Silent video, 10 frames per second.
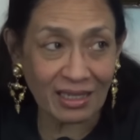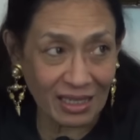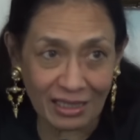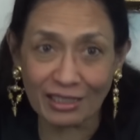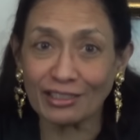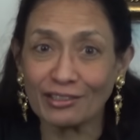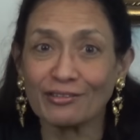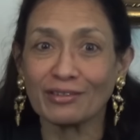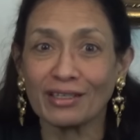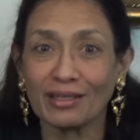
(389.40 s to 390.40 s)

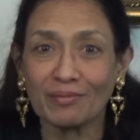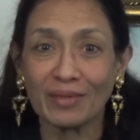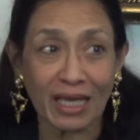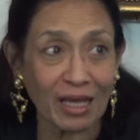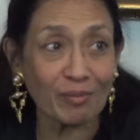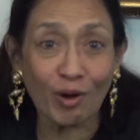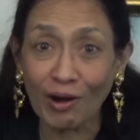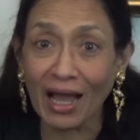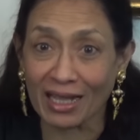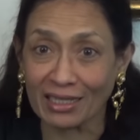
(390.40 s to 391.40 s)
industry became more
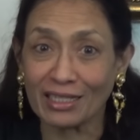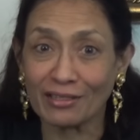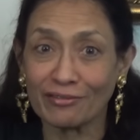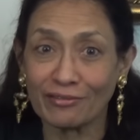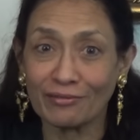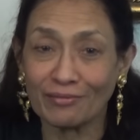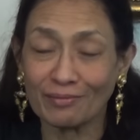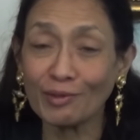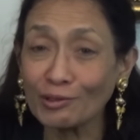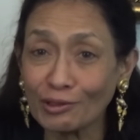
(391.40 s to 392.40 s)
active,
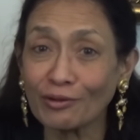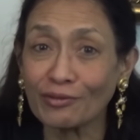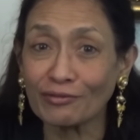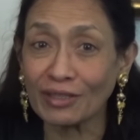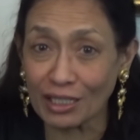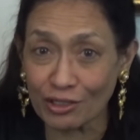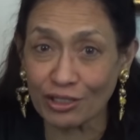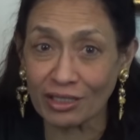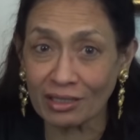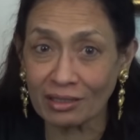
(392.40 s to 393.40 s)
most of the
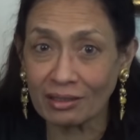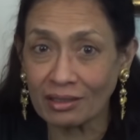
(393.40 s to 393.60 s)
villagers,